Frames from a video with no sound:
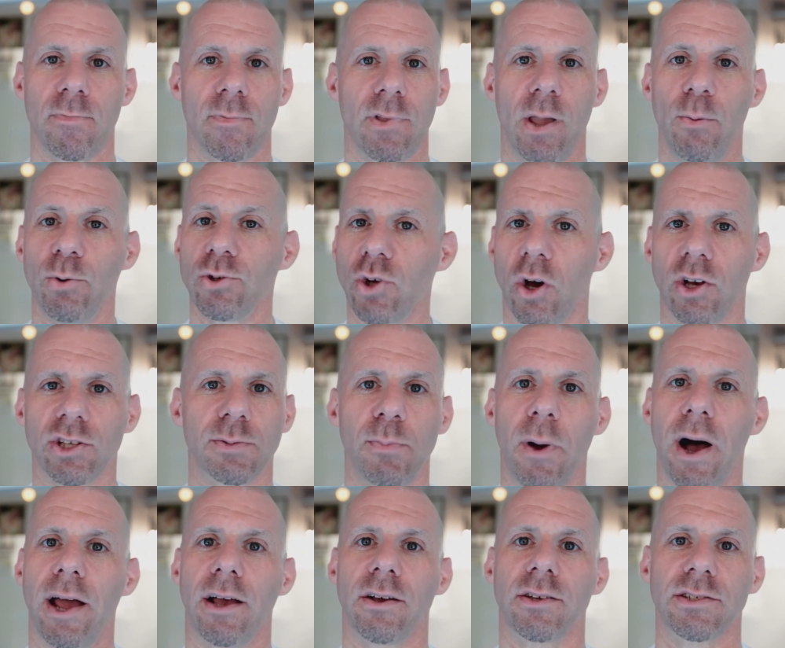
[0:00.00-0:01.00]
It was all
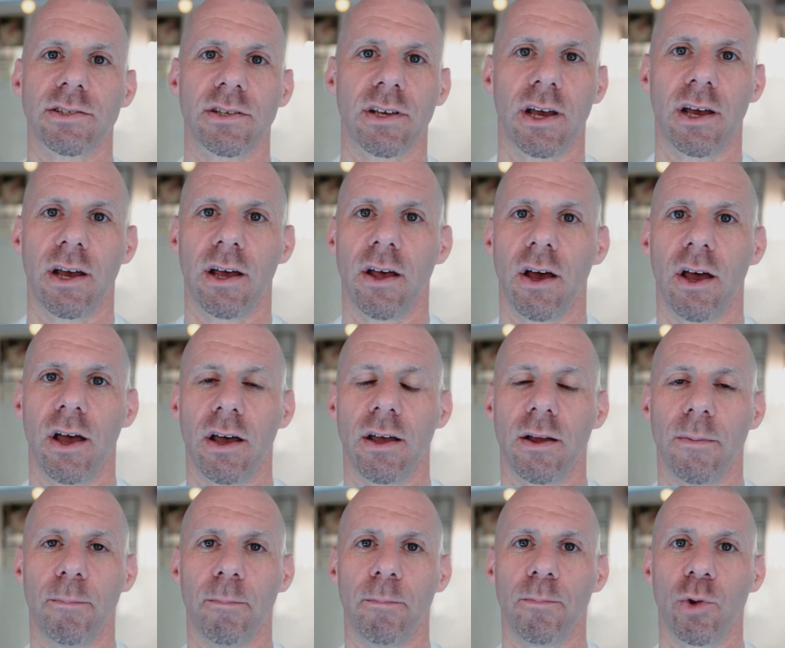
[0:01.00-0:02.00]
smiles.
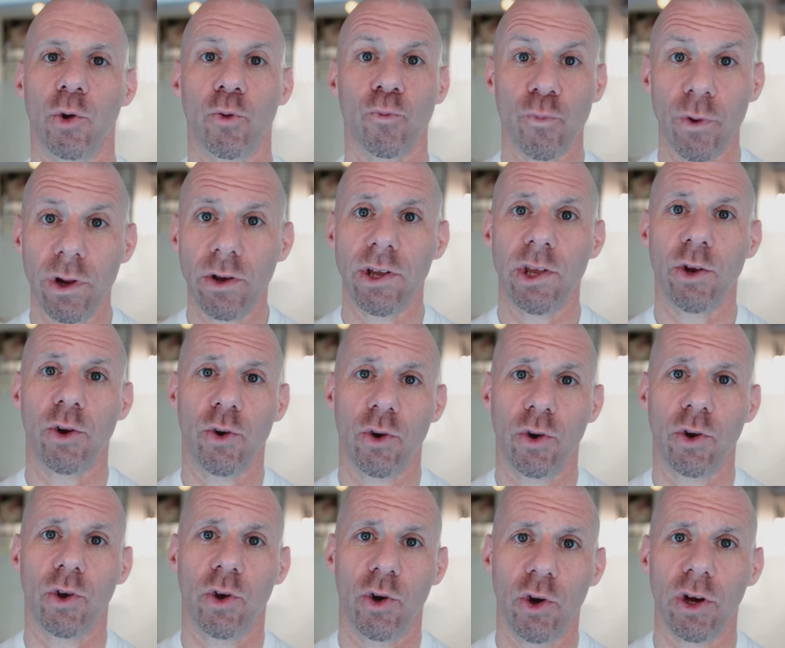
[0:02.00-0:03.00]
Really
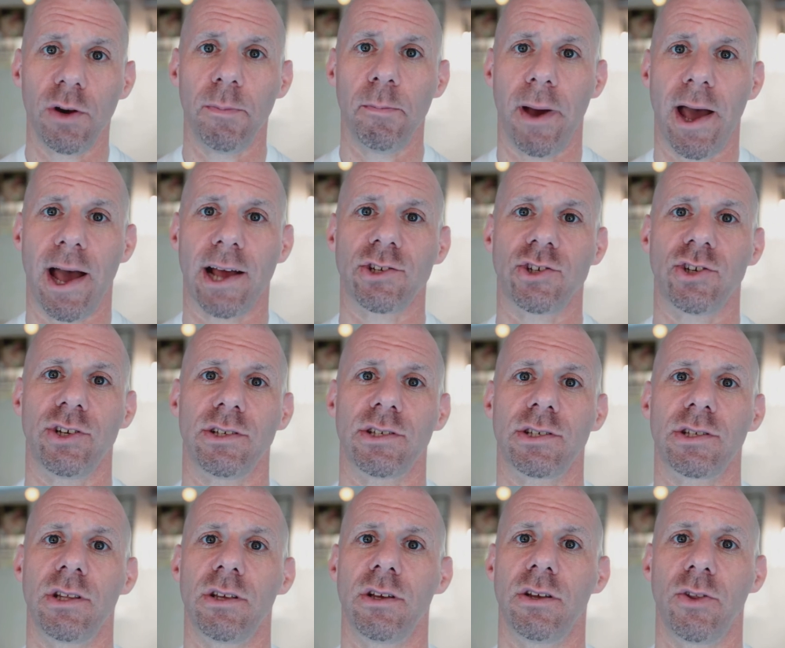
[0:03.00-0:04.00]
good matches.
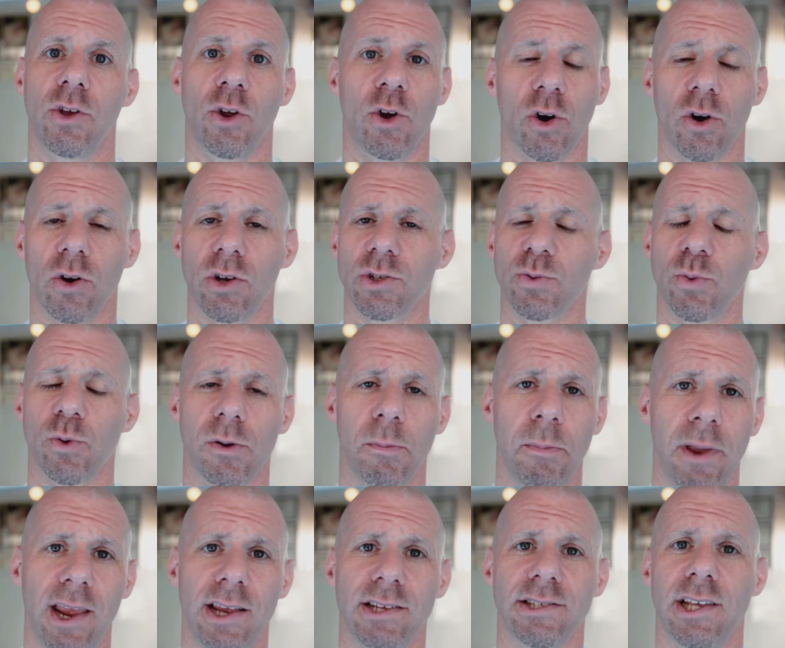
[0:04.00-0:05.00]
The girls were
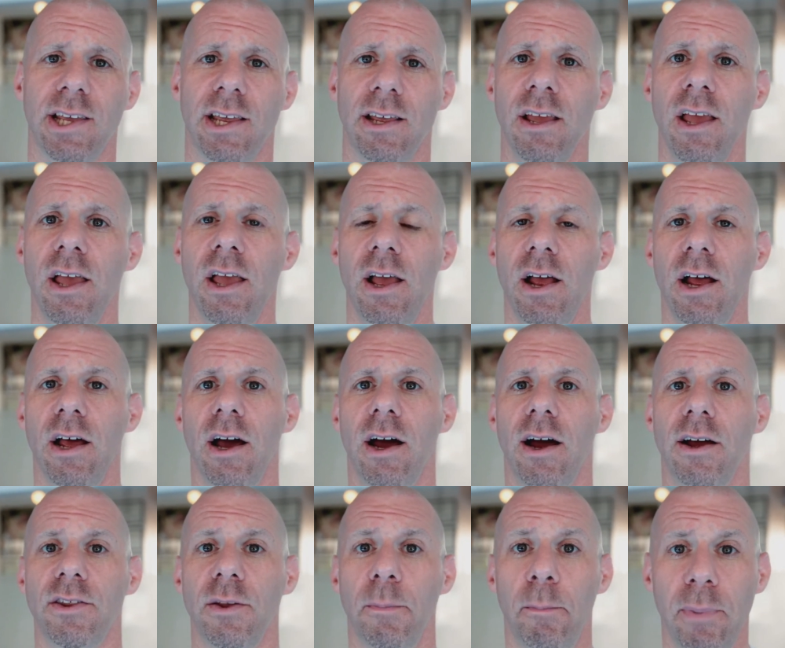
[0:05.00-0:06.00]
amazing.
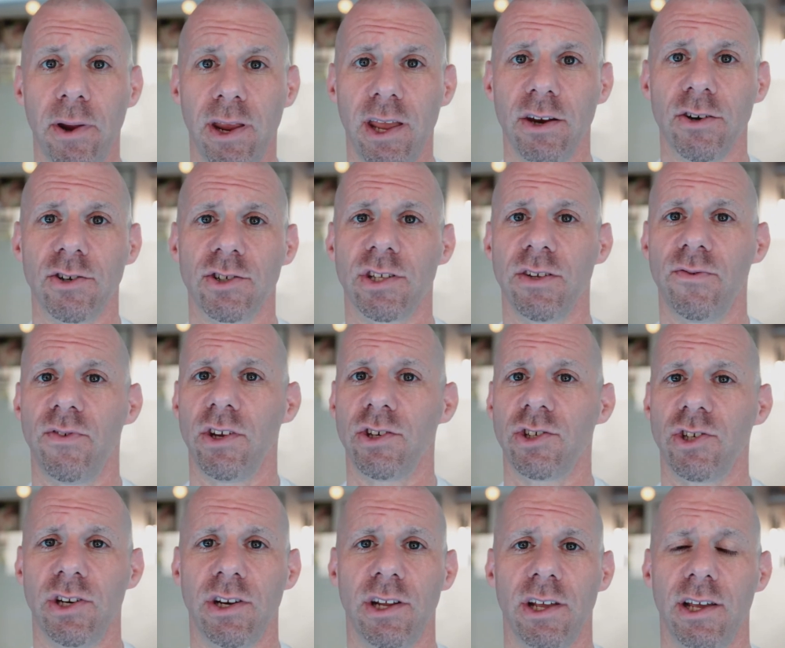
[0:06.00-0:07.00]
The beginners
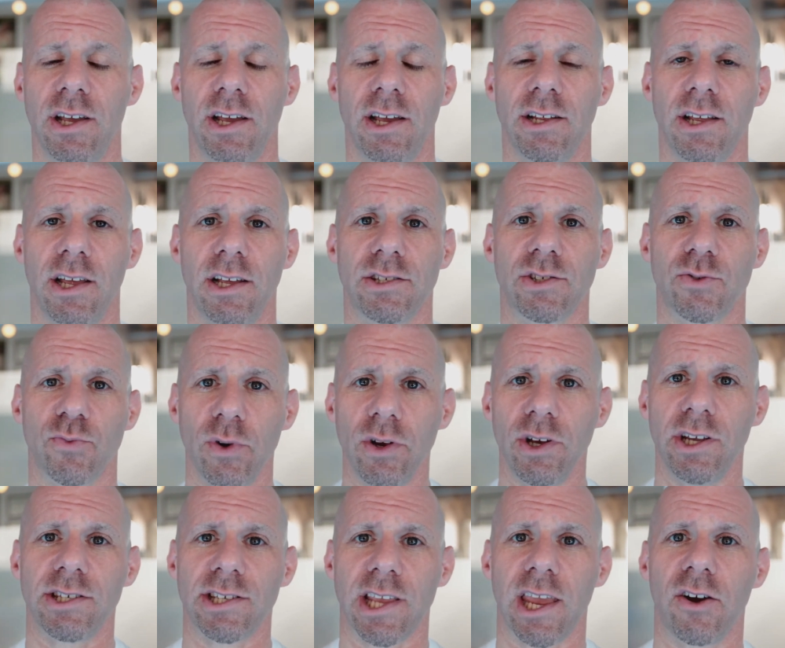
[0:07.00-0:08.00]
division, it's
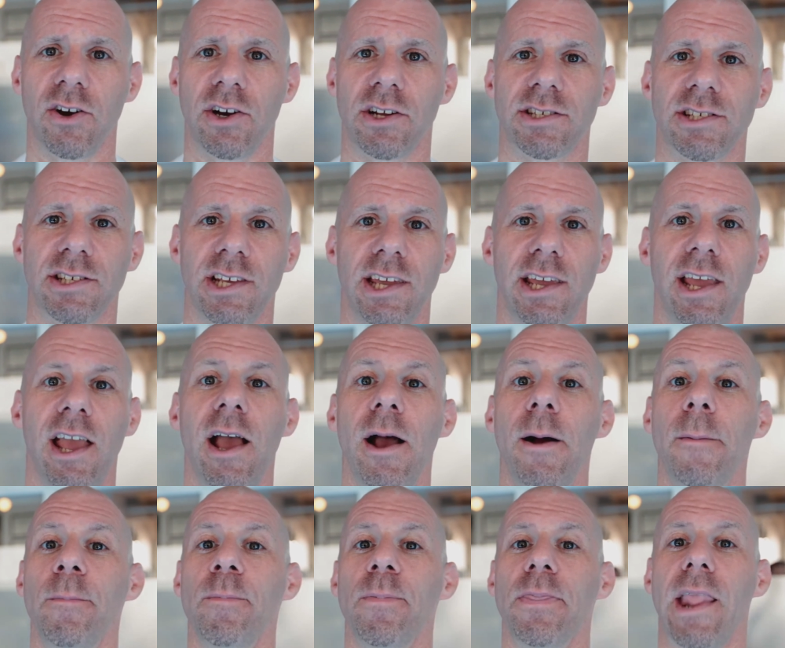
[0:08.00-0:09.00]
really scary to see
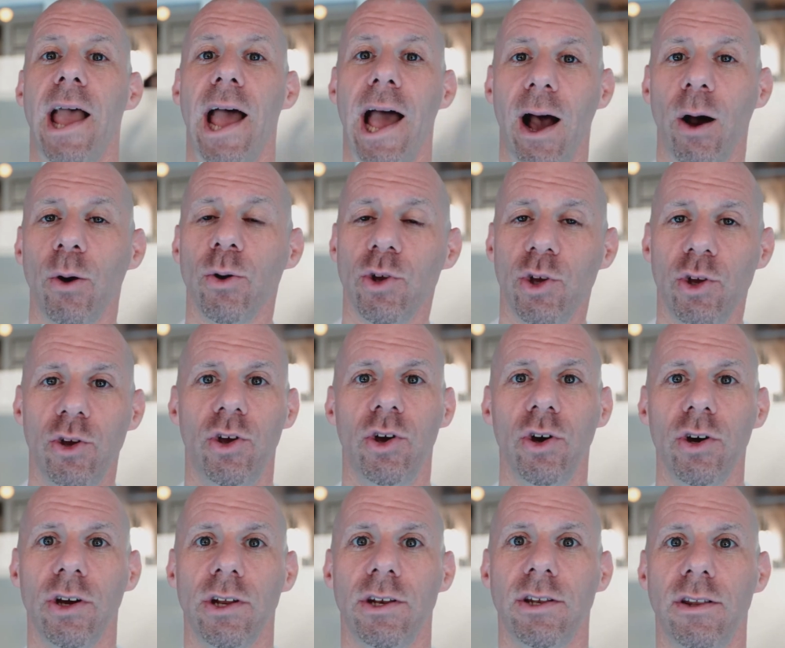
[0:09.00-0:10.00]
how
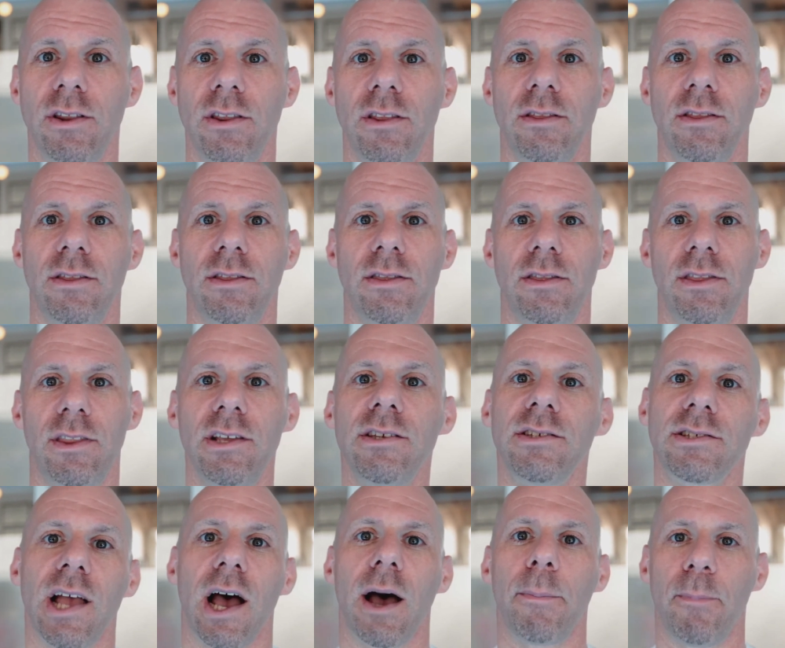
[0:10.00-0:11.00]
good these
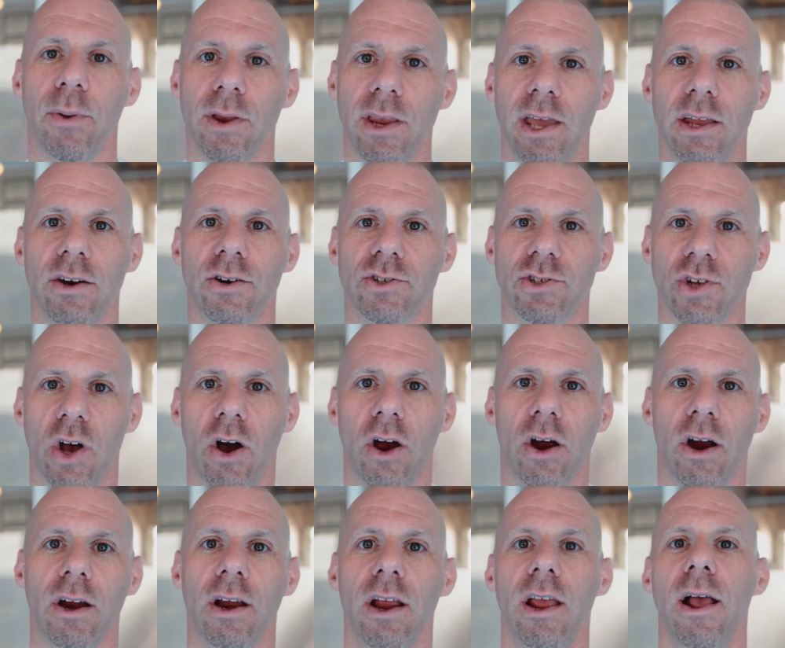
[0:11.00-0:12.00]
top beginners
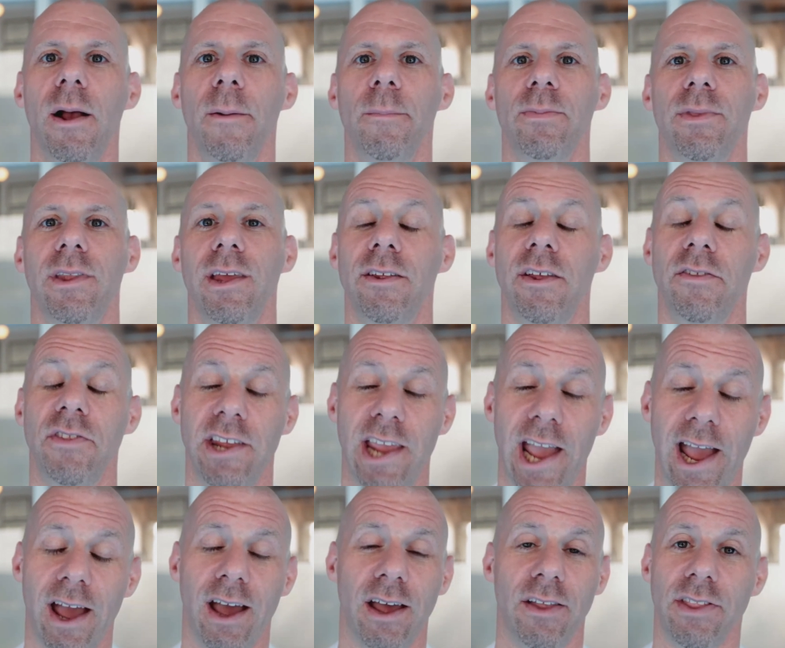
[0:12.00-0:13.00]
are. And then
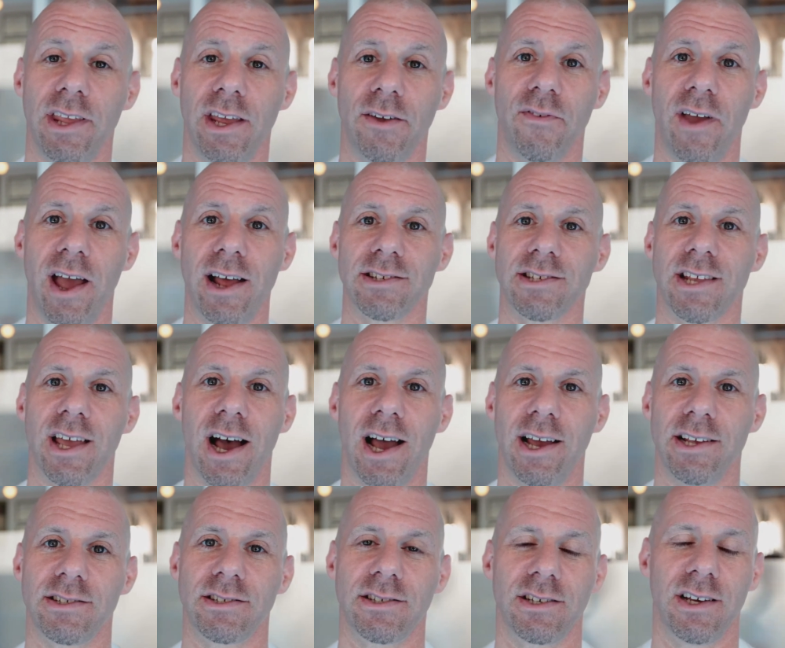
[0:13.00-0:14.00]
the advanced
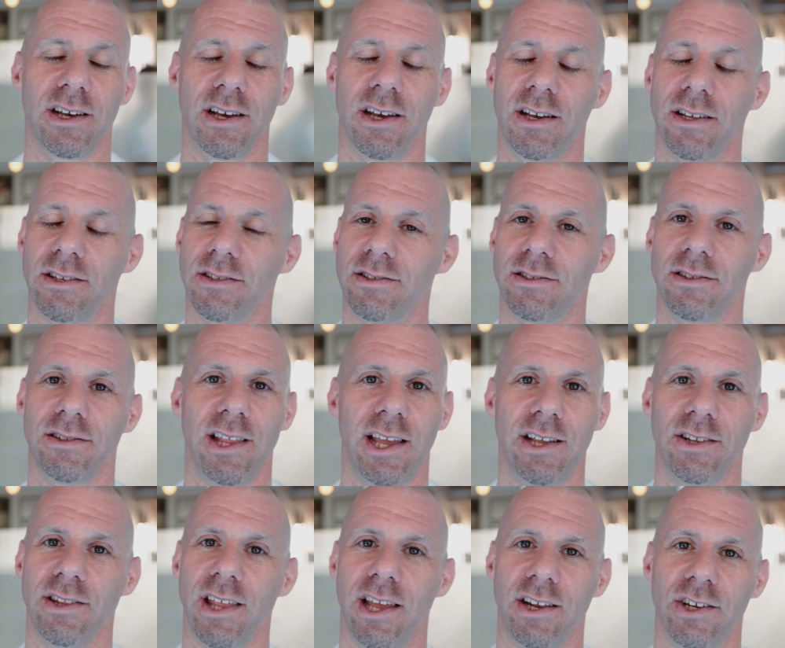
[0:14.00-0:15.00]
guys,
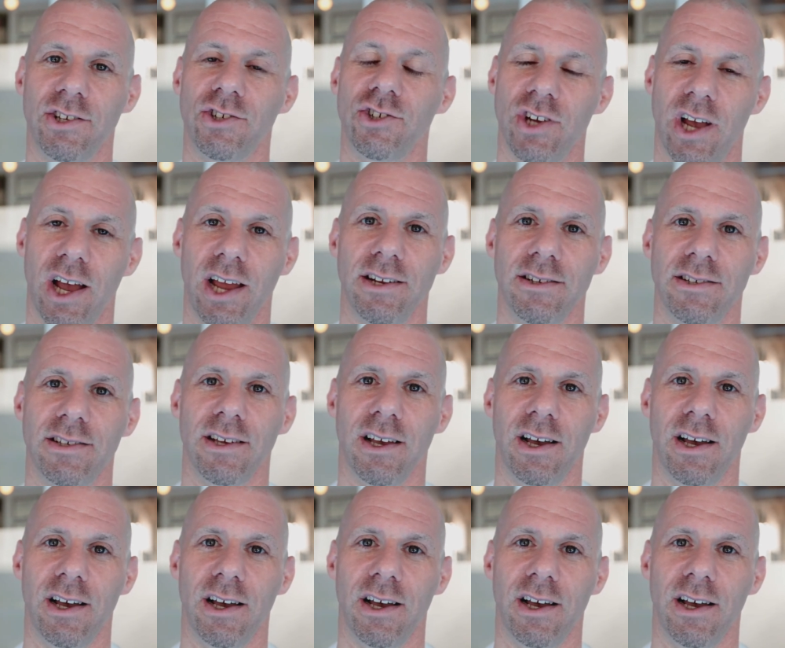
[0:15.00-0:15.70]
they just shined.